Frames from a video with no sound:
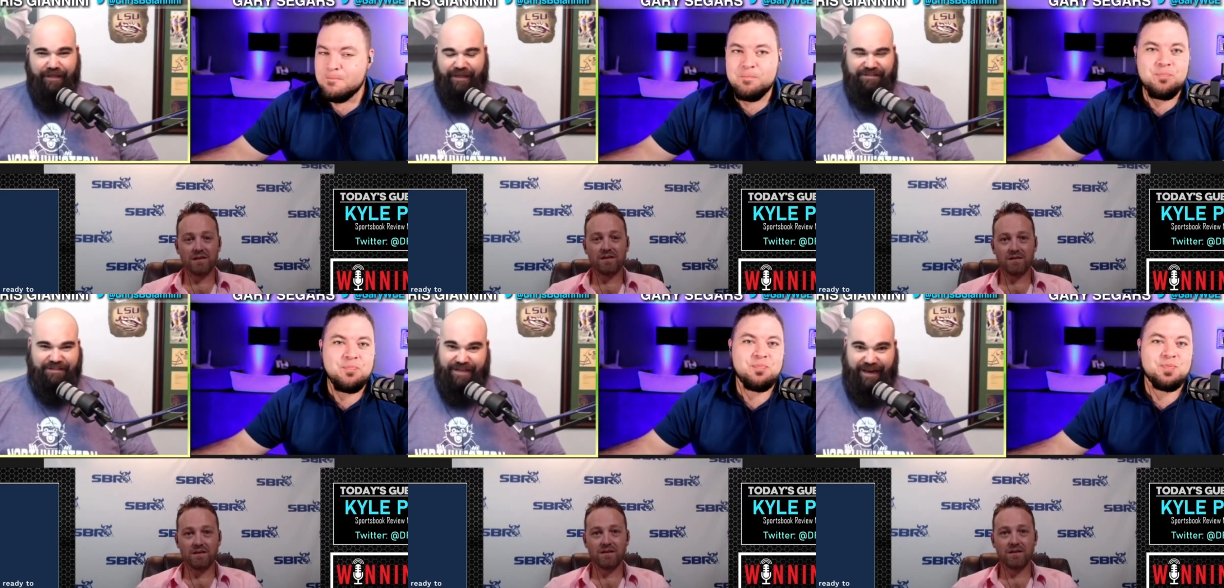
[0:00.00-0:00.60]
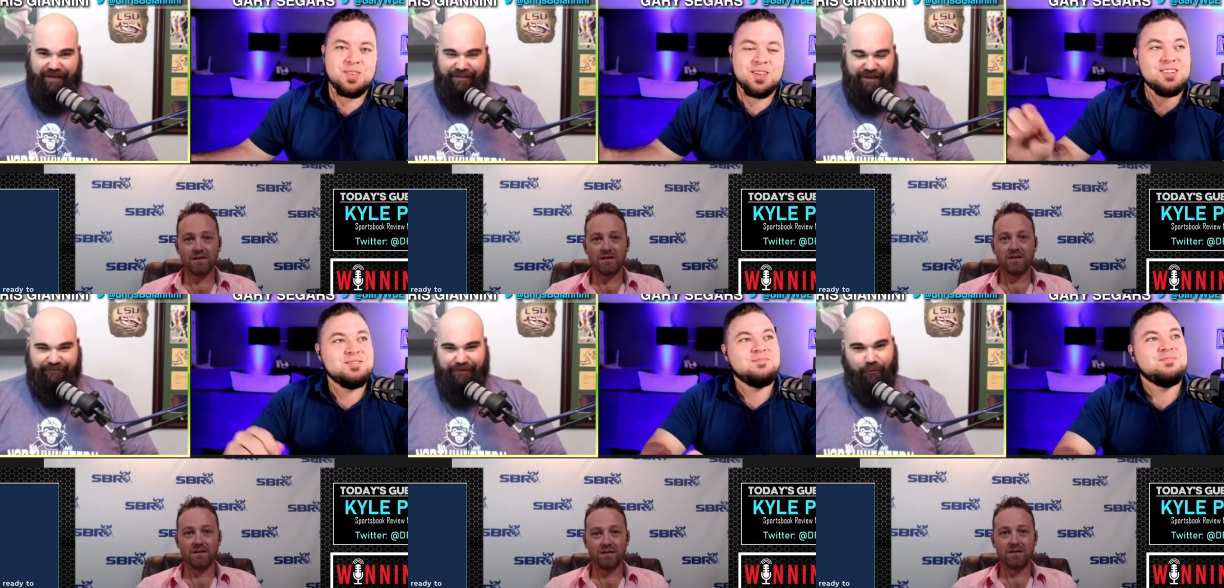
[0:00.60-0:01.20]
Speaker 1: That's just not how the
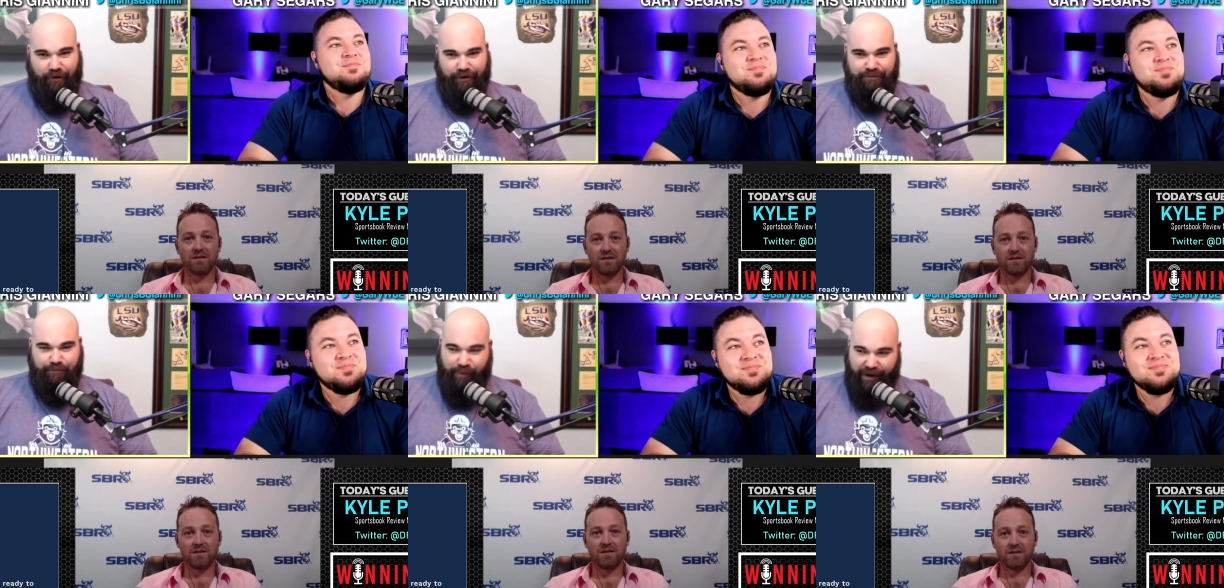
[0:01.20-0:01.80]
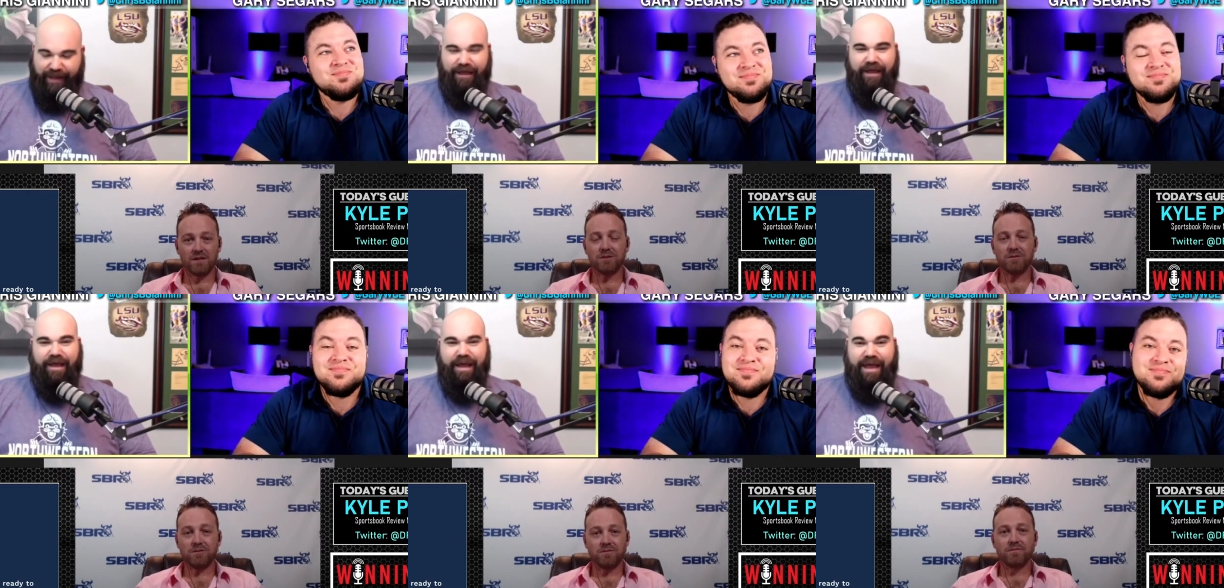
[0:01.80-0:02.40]
NFL works. But
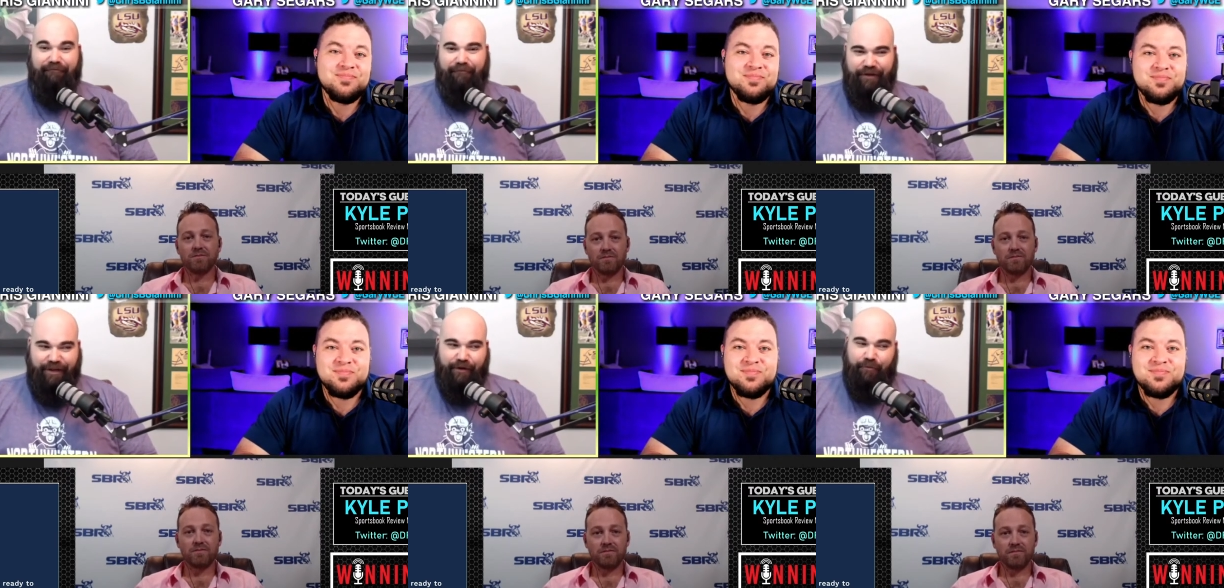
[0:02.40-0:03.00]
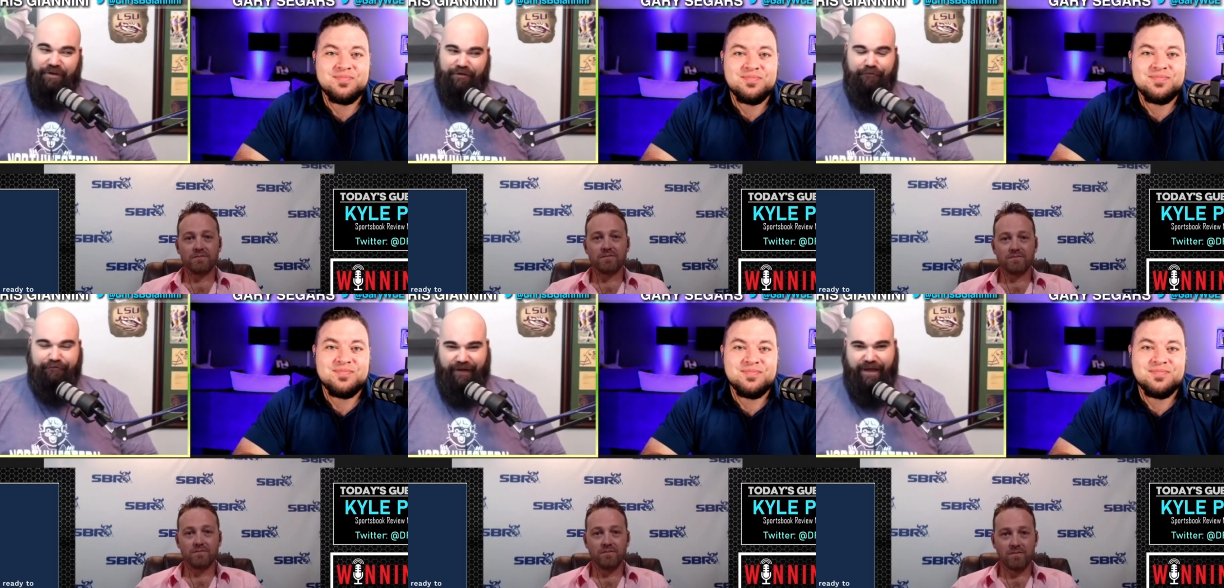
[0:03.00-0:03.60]
every year we
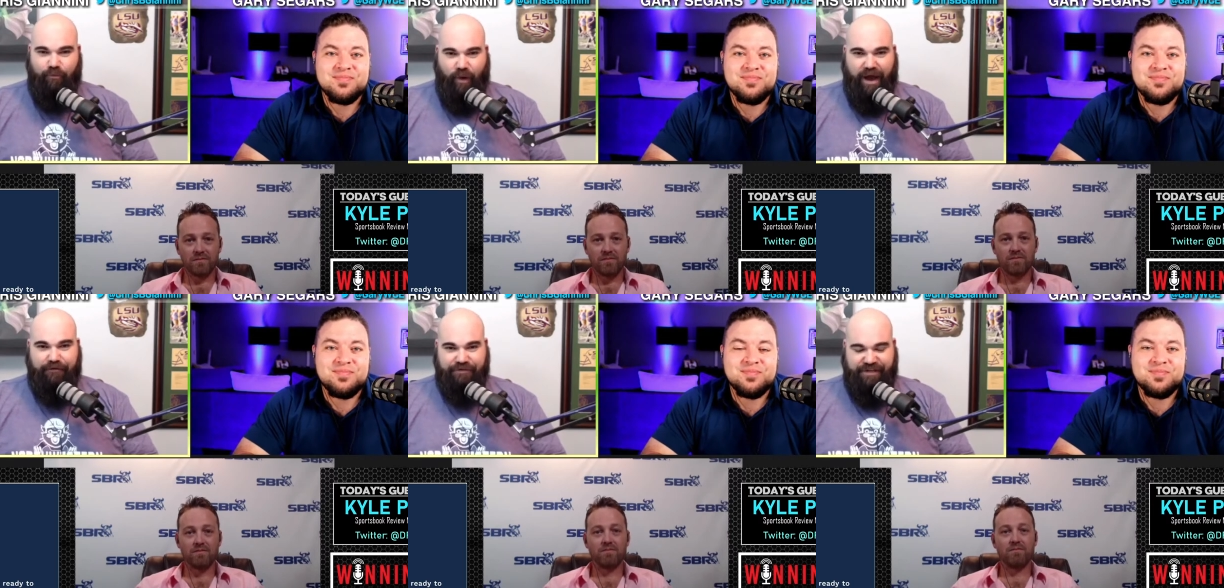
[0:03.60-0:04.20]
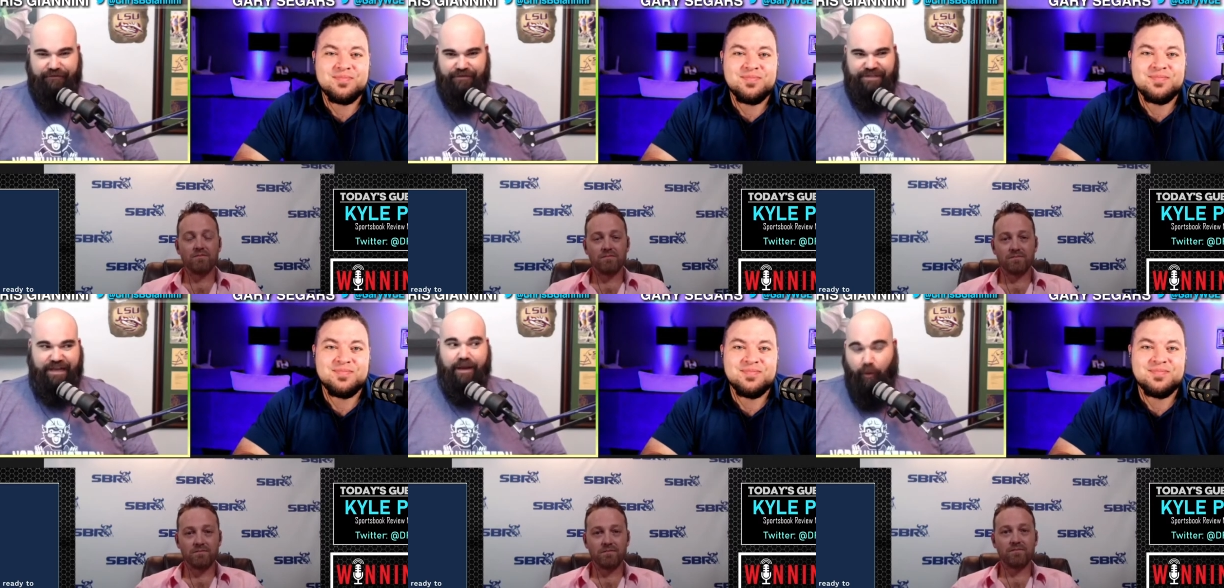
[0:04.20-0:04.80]
do find wide receivers
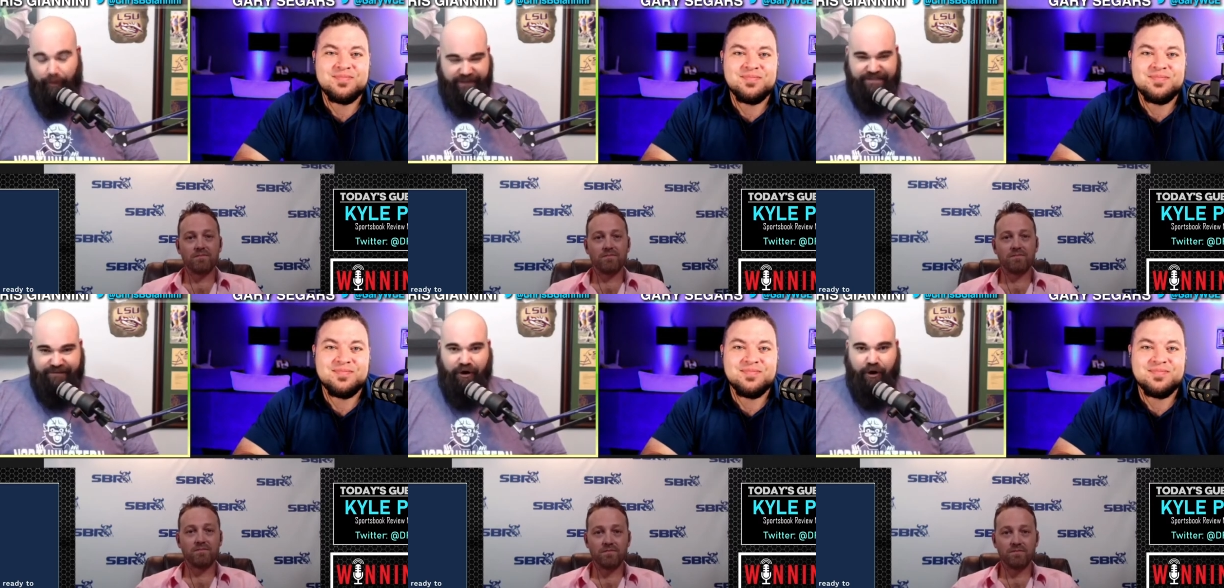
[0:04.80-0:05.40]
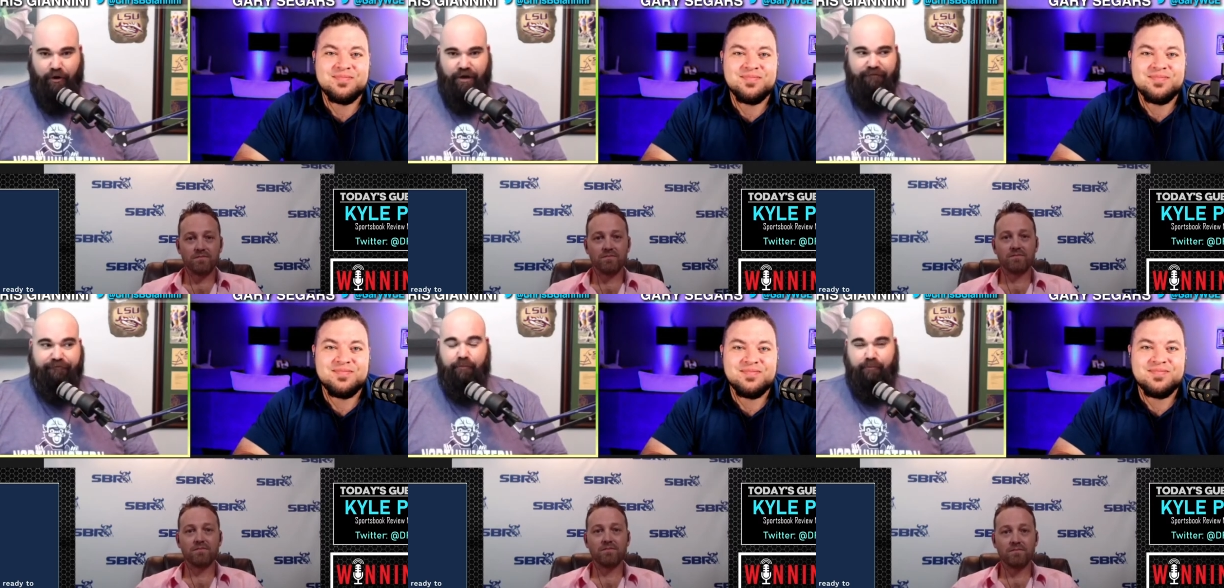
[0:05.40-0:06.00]
that nobody's ever heard
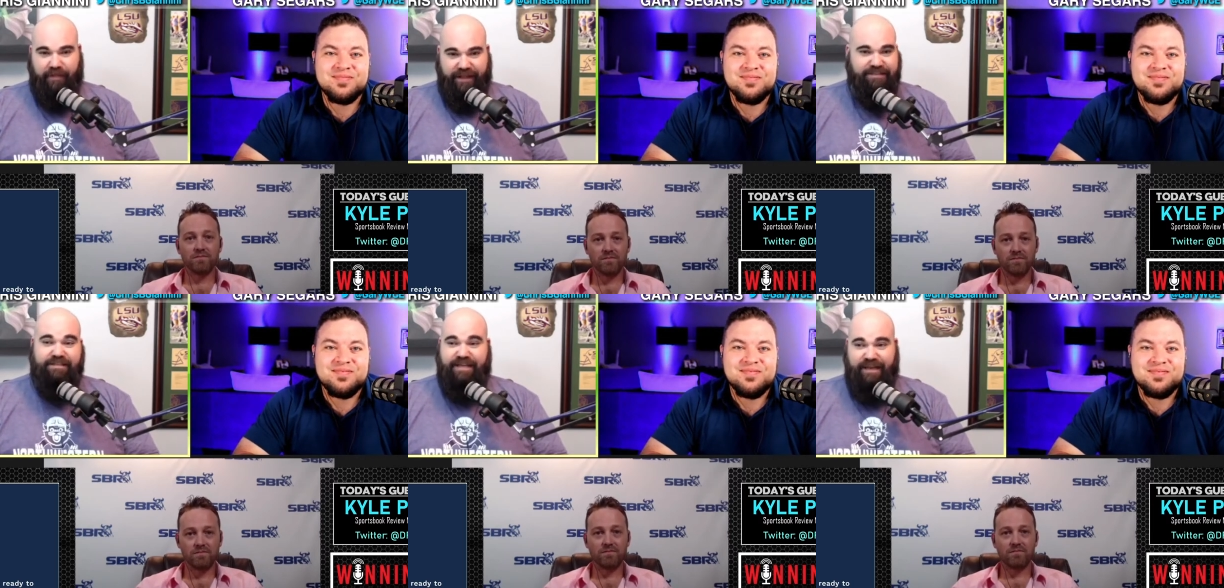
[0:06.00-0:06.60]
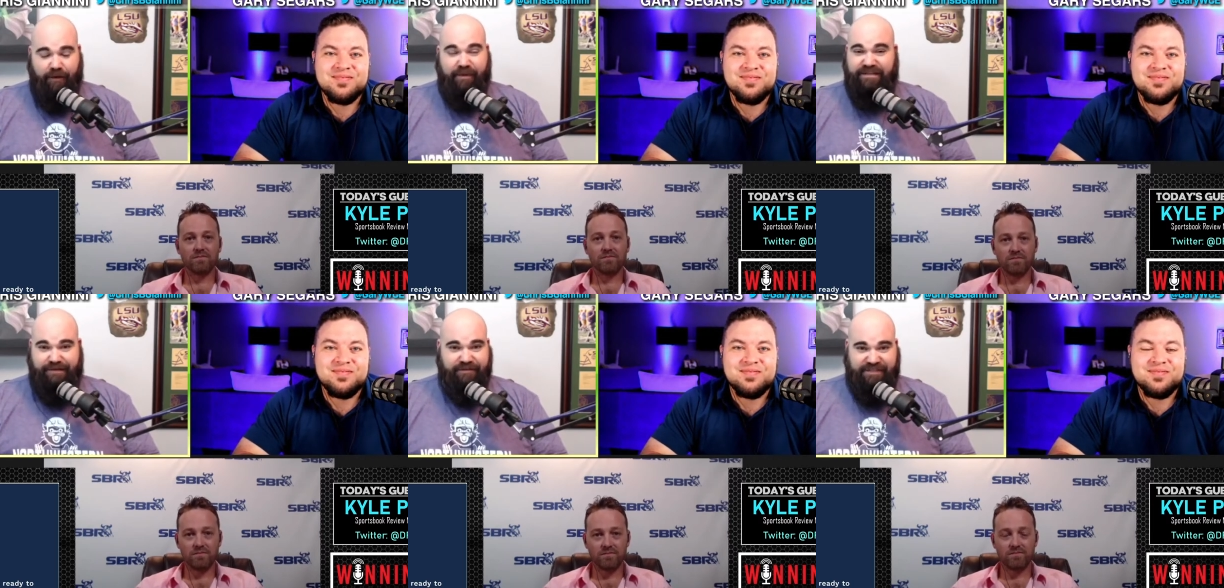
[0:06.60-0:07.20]
of from places that
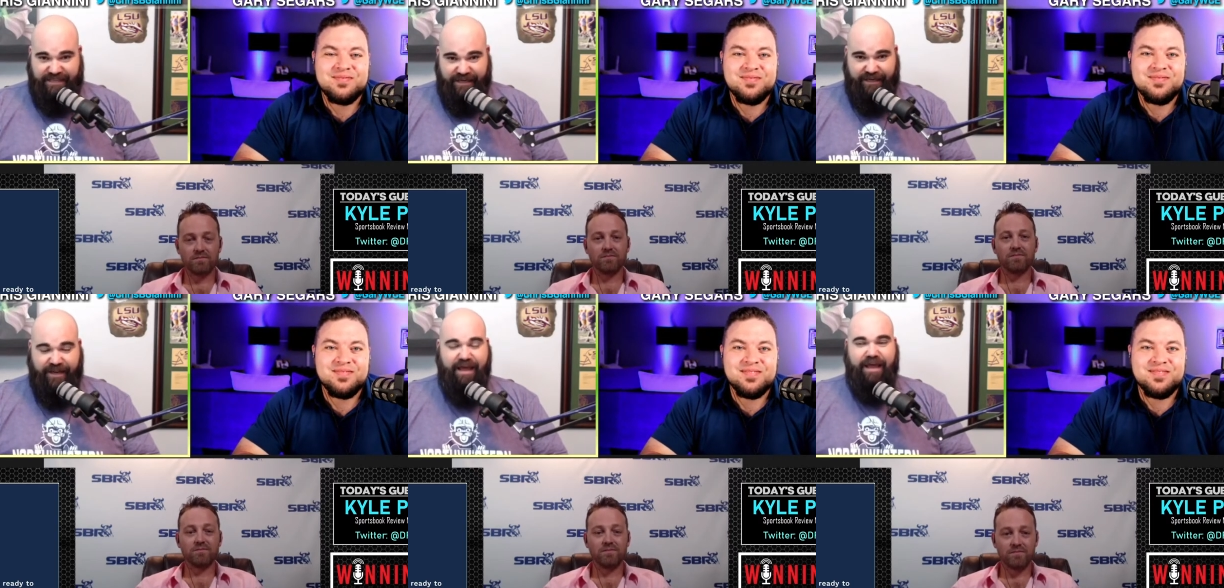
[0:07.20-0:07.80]
nobody's ever seen,